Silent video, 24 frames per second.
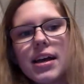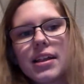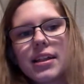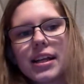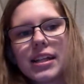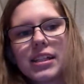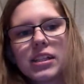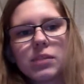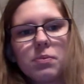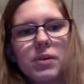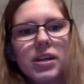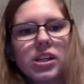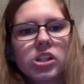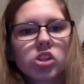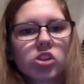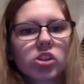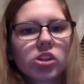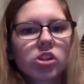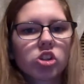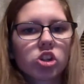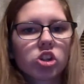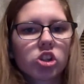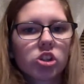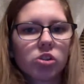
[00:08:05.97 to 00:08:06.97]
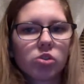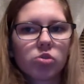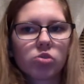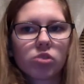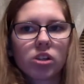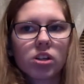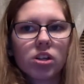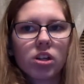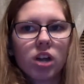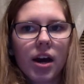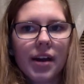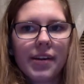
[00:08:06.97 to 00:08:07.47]
They speak to their
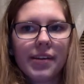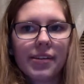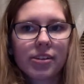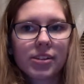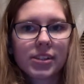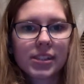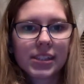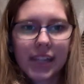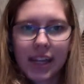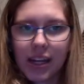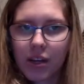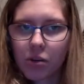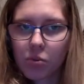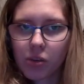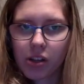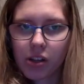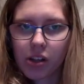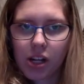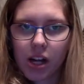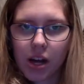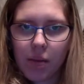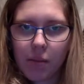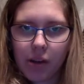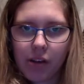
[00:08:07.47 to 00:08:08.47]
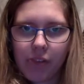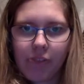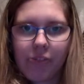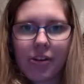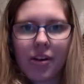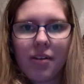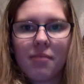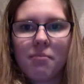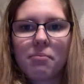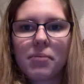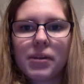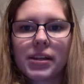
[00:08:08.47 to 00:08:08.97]
children, understand where they're coming
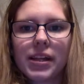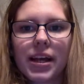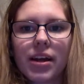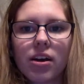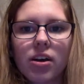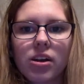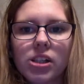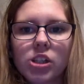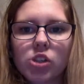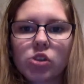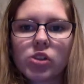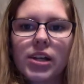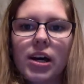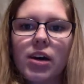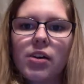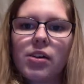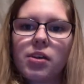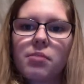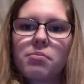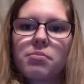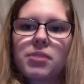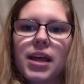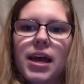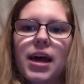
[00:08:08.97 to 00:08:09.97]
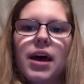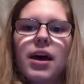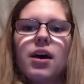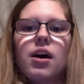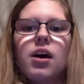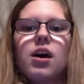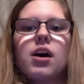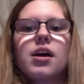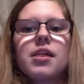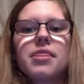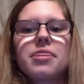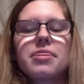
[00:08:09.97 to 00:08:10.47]
from, but they also tell them that
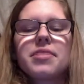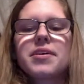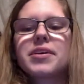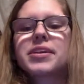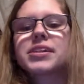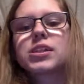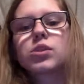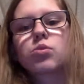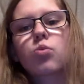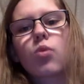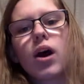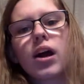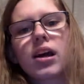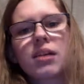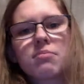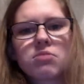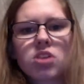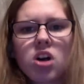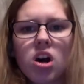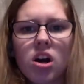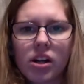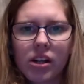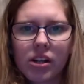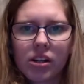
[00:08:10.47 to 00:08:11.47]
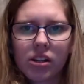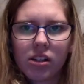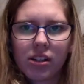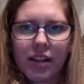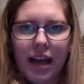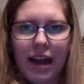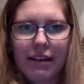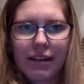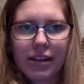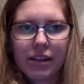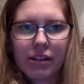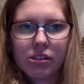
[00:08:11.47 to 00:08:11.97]
this is why I'm not going to
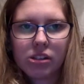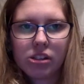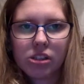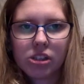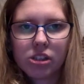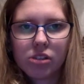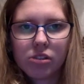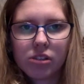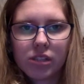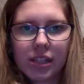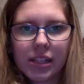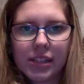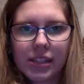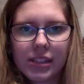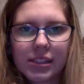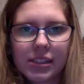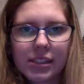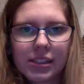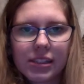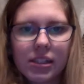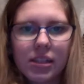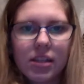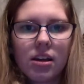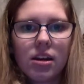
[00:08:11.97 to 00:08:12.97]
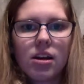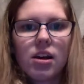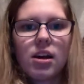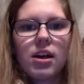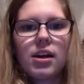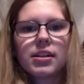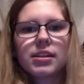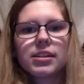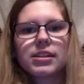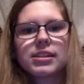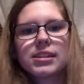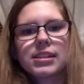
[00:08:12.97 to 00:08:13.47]
allow you to do this.
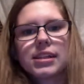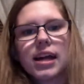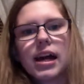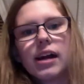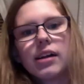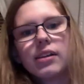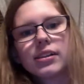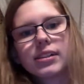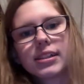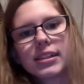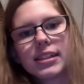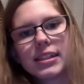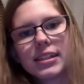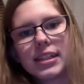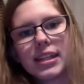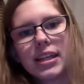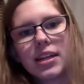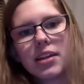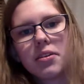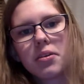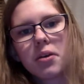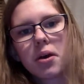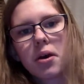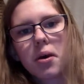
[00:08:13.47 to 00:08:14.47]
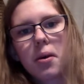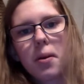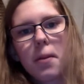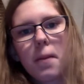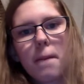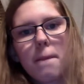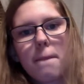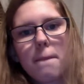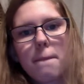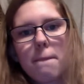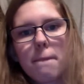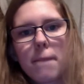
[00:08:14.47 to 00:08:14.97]
This style is seen
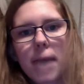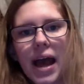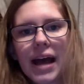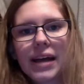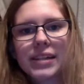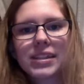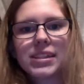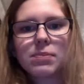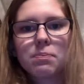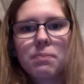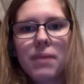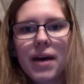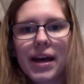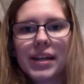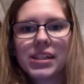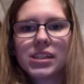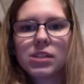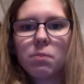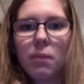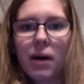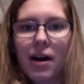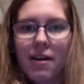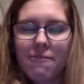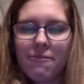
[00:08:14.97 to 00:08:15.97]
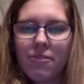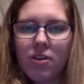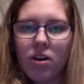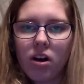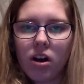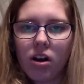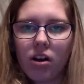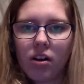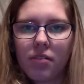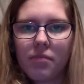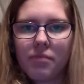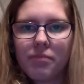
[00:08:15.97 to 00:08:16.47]
as best by
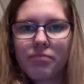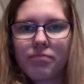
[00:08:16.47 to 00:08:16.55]
far.